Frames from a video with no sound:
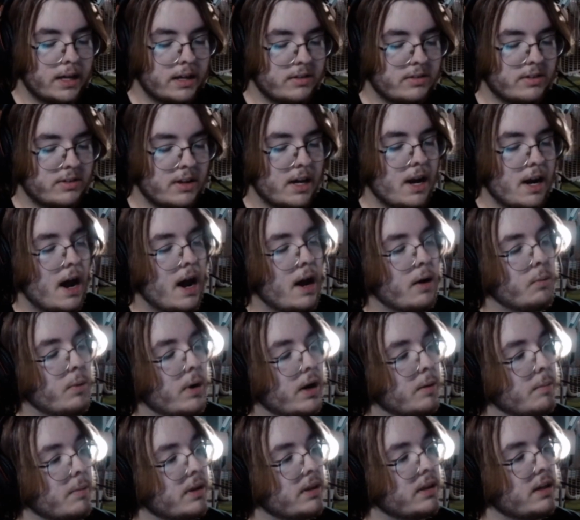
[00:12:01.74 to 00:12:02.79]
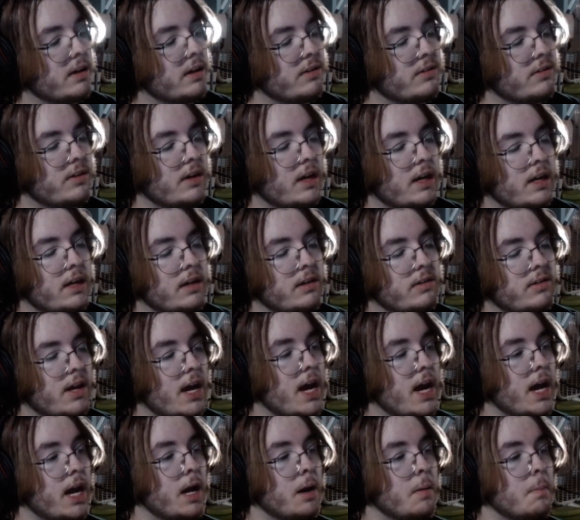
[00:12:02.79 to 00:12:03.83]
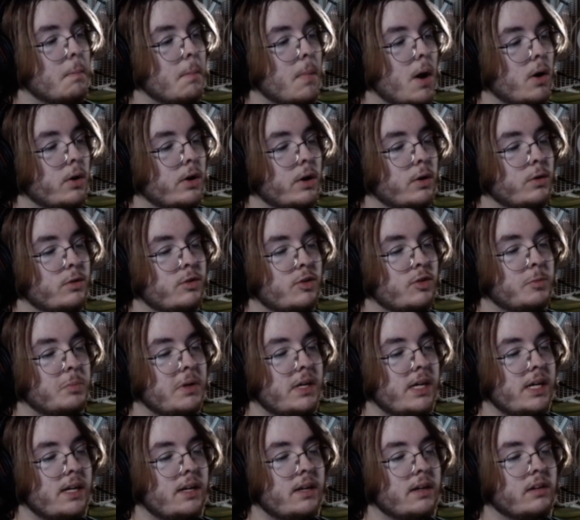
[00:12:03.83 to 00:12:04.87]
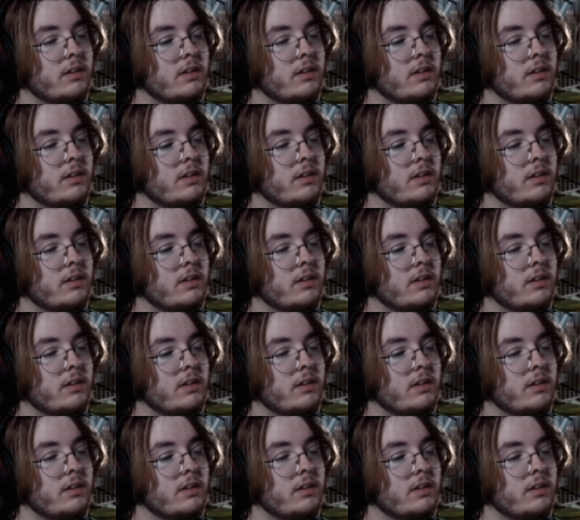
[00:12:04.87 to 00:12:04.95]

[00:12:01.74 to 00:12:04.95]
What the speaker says: I said, I recommend this. It is a Moto Speed